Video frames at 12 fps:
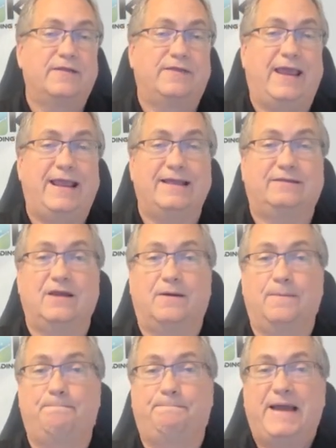They get their
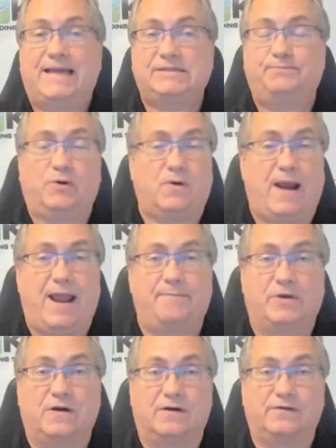best
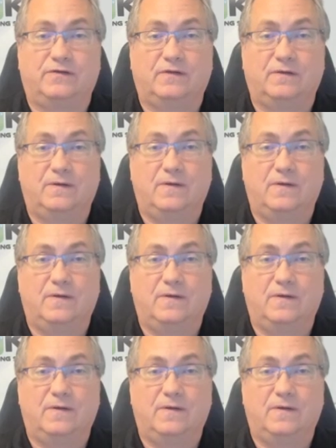parameters.